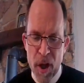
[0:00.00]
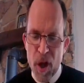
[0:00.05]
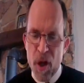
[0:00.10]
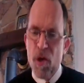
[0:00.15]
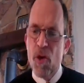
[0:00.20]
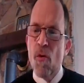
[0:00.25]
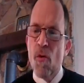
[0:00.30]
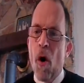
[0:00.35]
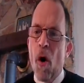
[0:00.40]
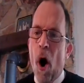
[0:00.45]

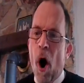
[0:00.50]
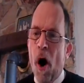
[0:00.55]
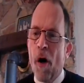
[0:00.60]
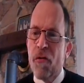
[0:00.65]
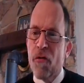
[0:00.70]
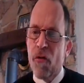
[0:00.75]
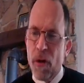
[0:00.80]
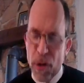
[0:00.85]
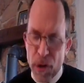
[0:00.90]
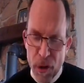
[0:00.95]
You
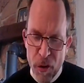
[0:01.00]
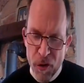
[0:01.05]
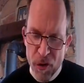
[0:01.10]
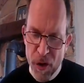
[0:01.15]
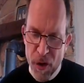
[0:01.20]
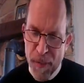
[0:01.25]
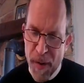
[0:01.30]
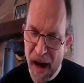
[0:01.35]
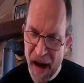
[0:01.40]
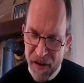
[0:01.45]
also lose
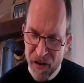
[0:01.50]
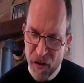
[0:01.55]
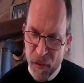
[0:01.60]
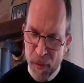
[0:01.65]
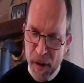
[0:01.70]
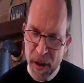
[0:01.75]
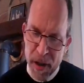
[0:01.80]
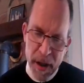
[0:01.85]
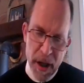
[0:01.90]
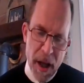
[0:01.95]
the
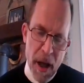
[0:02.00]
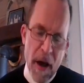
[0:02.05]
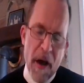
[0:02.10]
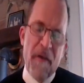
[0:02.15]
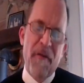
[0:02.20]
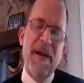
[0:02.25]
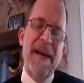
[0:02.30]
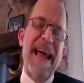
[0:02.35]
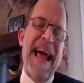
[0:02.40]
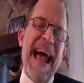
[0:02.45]
possibility
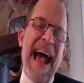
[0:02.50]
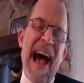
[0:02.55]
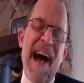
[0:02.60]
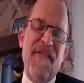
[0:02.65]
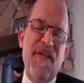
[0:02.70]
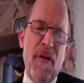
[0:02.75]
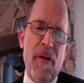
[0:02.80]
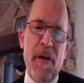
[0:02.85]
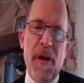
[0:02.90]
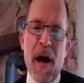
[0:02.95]
of an
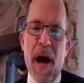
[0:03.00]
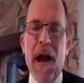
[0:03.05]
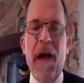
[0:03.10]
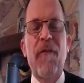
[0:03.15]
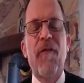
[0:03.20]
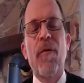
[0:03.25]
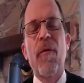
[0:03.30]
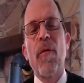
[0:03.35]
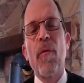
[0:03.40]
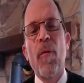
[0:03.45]

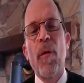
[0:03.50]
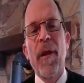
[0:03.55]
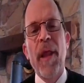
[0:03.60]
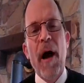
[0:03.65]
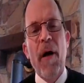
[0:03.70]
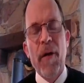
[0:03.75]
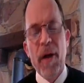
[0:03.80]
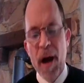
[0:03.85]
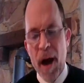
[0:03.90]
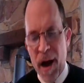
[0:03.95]
afterlife
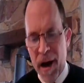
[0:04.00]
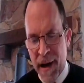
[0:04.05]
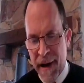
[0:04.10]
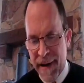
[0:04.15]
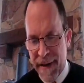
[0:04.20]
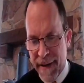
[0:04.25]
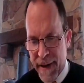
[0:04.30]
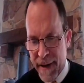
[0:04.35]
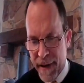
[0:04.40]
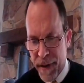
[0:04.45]
without
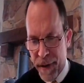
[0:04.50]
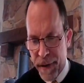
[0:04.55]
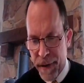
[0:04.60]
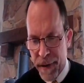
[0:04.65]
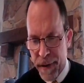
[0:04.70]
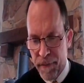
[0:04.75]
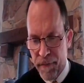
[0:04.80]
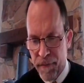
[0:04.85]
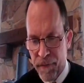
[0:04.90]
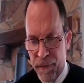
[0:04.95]
God.
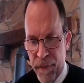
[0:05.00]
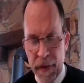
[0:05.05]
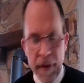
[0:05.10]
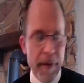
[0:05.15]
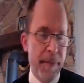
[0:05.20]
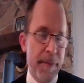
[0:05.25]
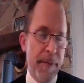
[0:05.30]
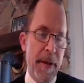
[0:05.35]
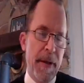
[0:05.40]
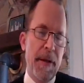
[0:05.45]

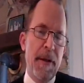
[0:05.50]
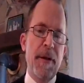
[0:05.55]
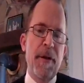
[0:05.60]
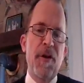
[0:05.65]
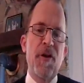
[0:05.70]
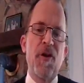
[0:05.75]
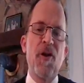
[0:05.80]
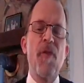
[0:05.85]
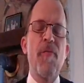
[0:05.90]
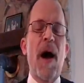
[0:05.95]

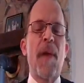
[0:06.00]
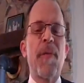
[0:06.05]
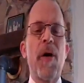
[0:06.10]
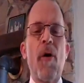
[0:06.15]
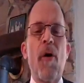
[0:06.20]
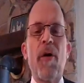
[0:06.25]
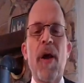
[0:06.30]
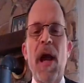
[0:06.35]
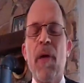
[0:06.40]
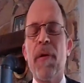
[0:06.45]
You might be
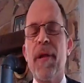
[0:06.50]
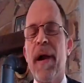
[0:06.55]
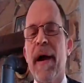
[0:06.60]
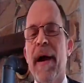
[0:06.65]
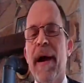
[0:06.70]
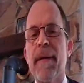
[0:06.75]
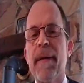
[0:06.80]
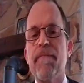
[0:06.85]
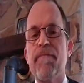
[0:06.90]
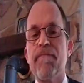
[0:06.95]
okay with
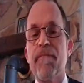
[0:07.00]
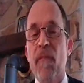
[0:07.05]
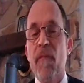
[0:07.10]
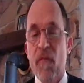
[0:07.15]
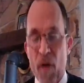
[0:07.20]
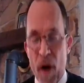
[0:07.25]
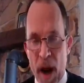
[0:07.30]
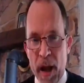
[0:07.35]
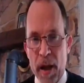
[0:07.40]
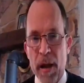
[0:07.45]
that.
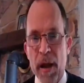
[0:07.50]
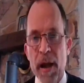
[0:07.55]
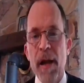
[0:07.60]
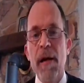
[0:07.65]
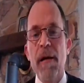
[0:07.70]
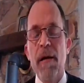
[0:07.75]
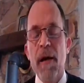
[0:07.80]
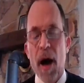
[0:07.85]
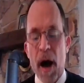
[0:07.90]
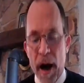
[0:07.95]
Frankly,
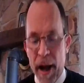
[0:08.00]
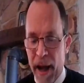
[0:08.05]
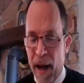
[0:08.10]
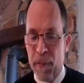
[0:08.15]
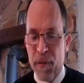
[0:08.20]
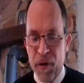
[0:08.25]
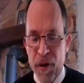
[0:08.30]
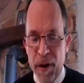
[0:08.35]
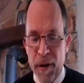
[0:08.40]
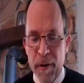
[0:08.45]
I
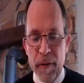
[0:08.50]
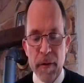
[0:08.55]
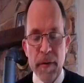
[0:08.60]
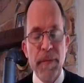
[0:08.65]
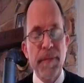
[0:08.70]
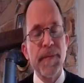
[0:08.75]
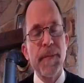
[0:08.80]
am too.